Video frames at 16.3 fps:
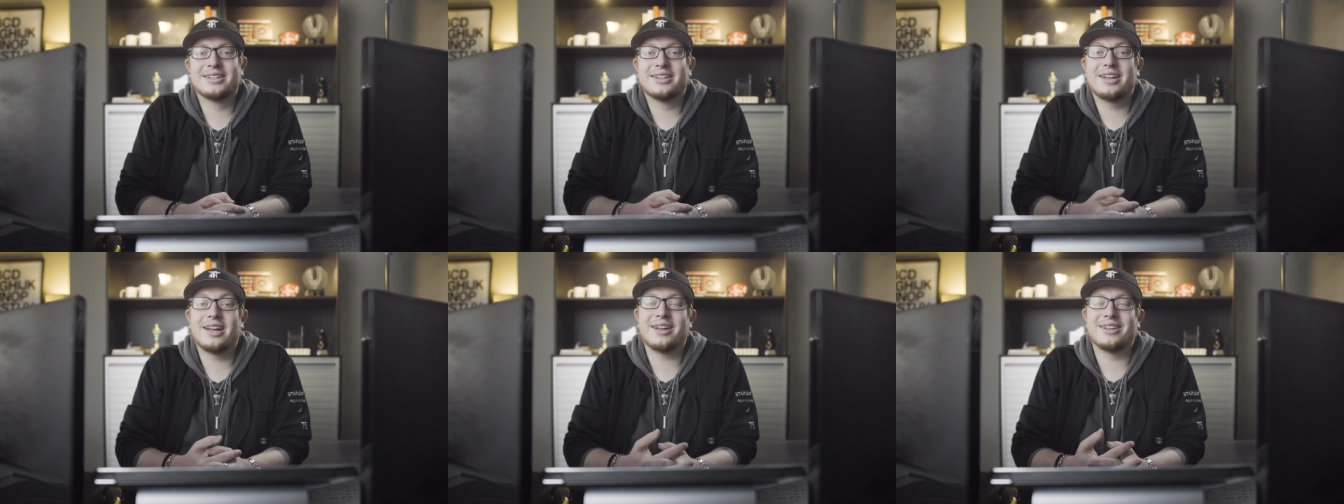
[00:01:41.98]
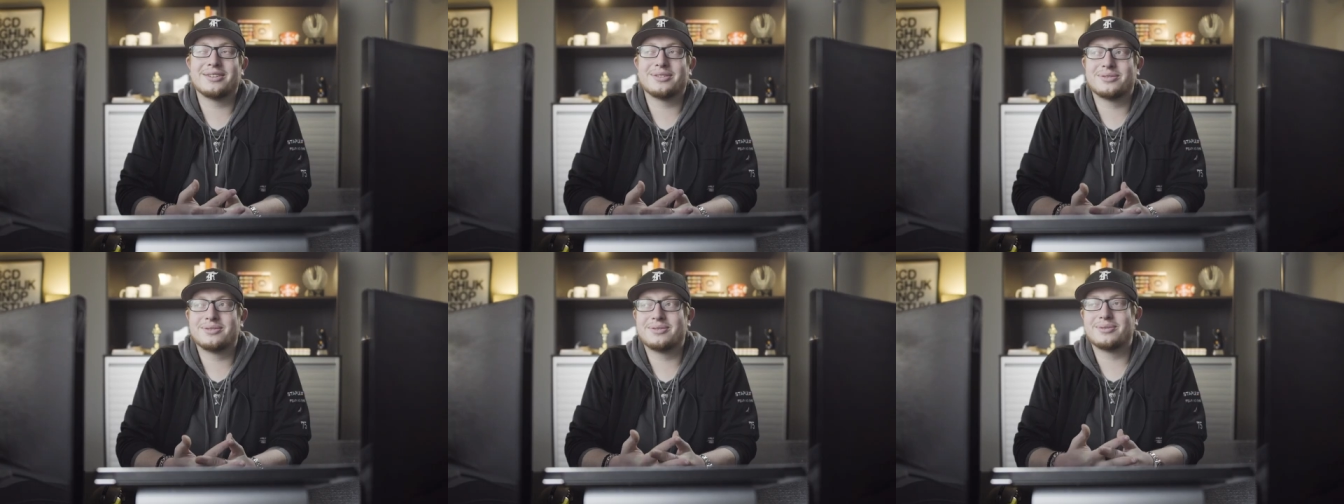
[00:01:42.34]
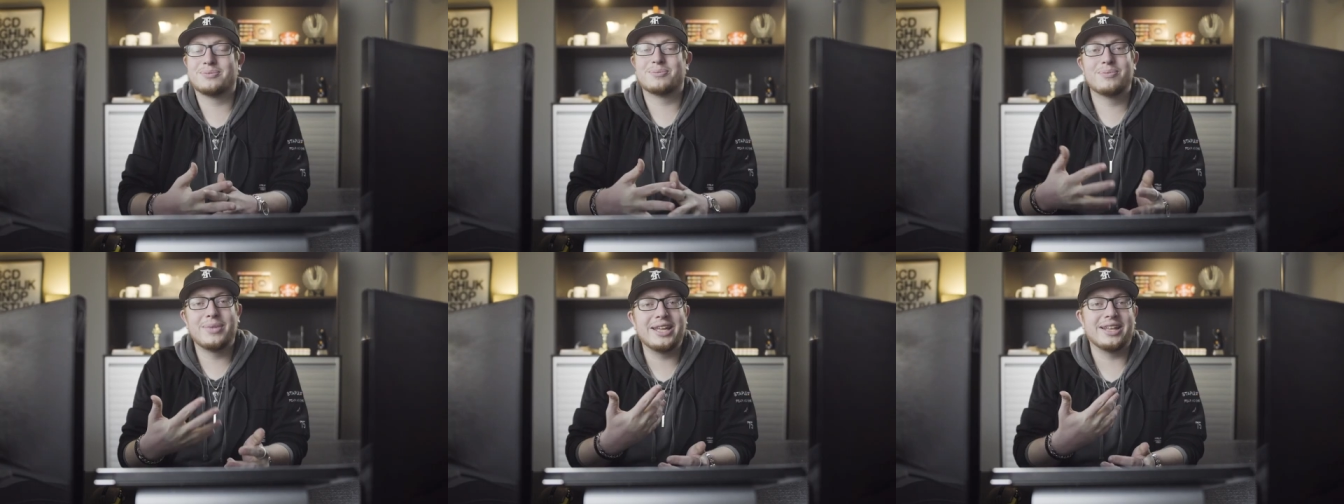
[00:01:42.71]
Not
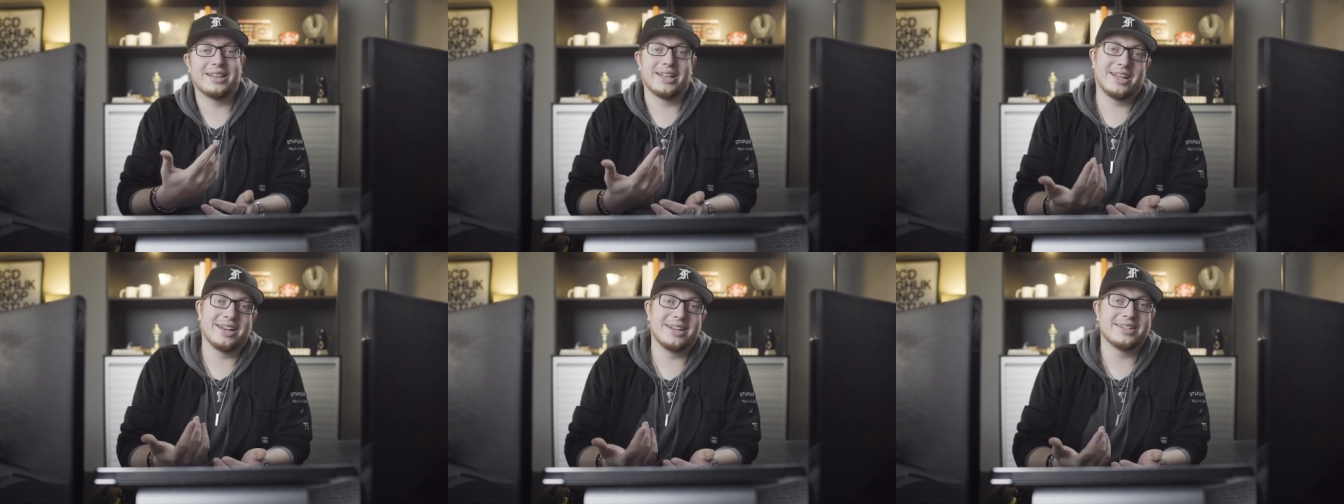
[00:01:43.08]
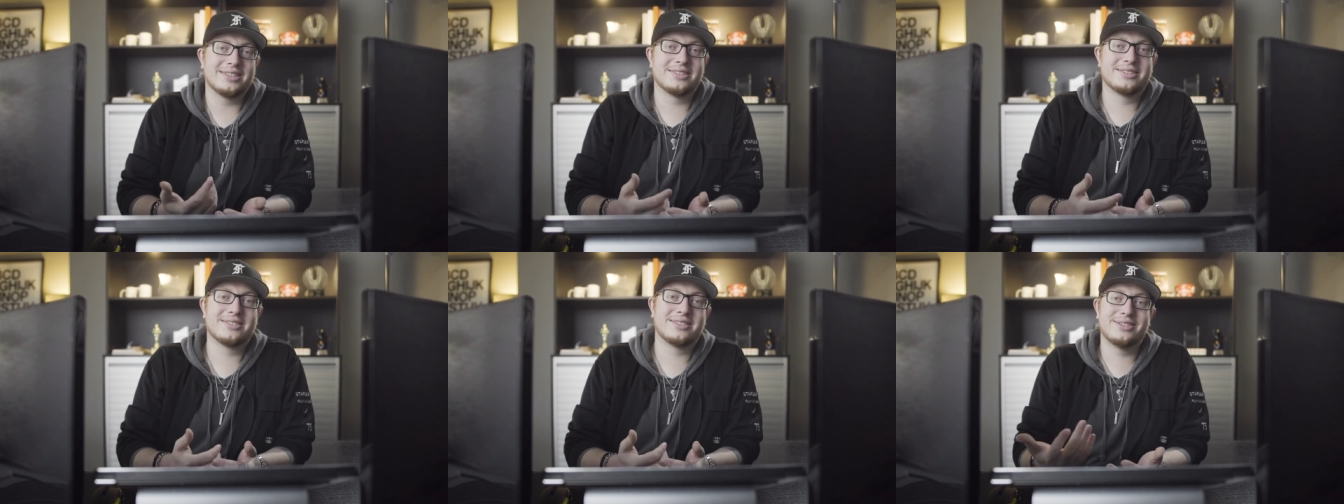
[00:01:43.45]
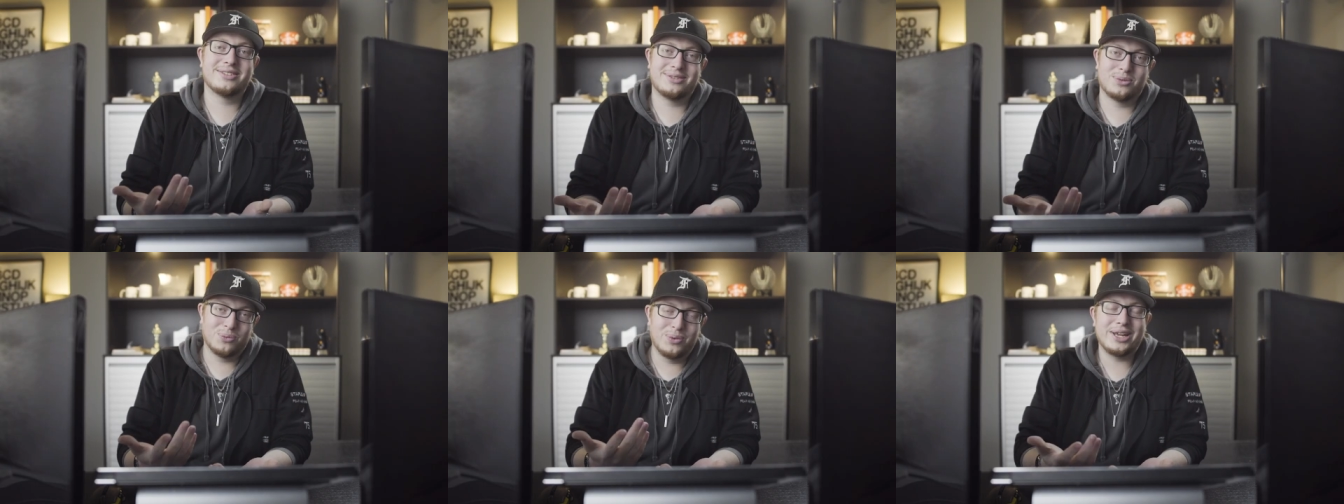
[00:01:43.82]
me, that is.
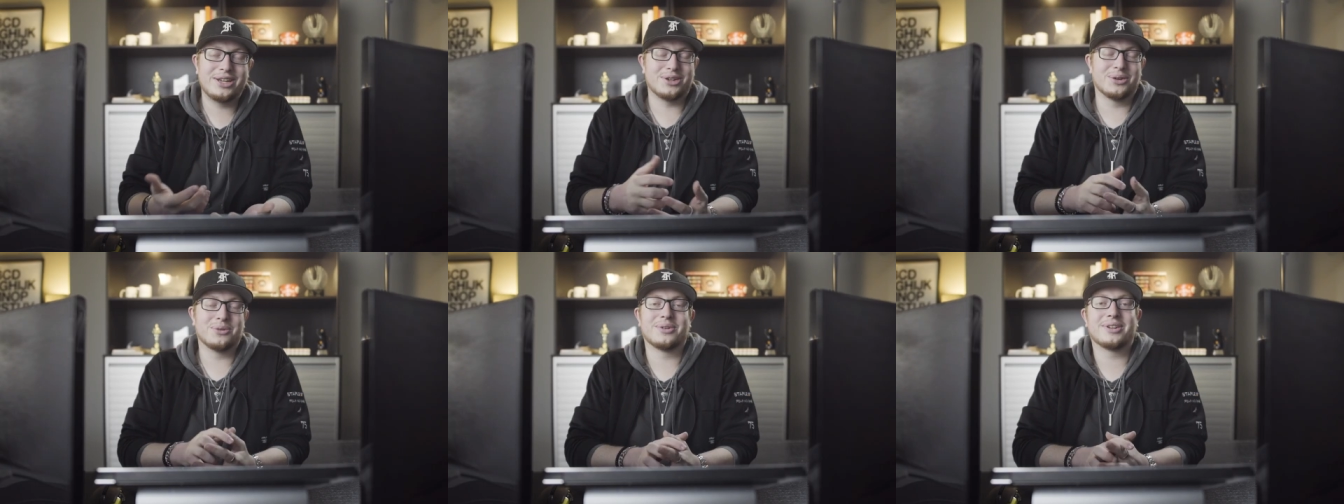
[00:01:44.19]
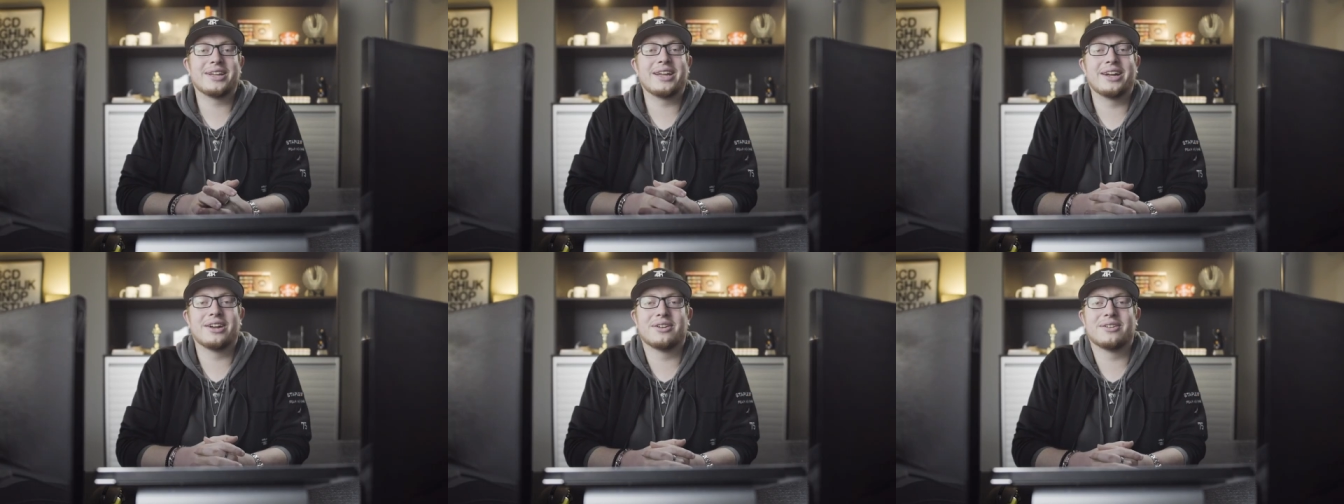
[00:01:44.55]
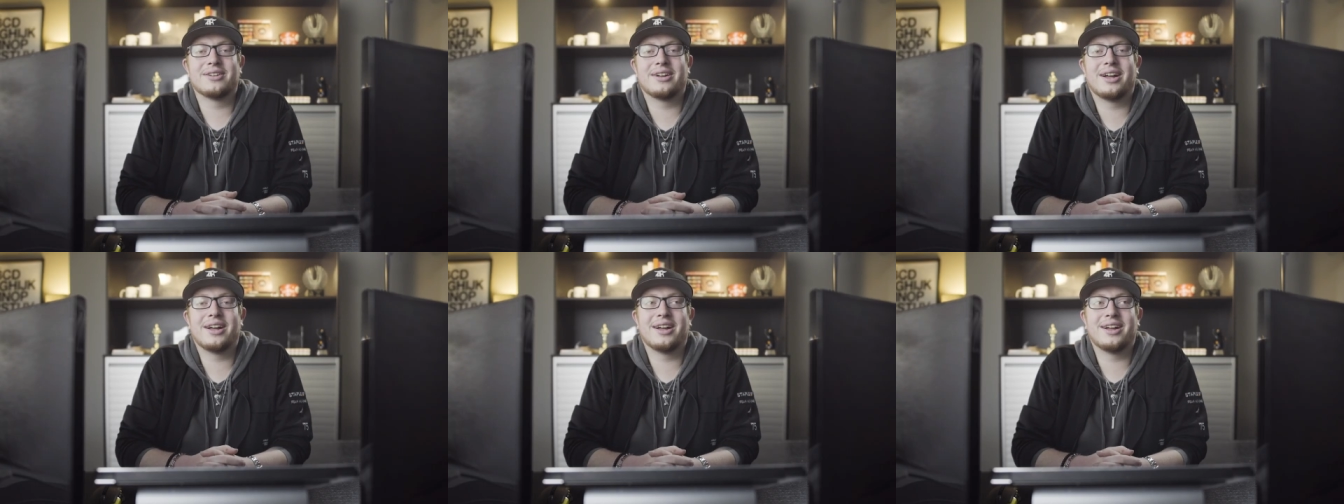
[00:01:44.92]
We don't care.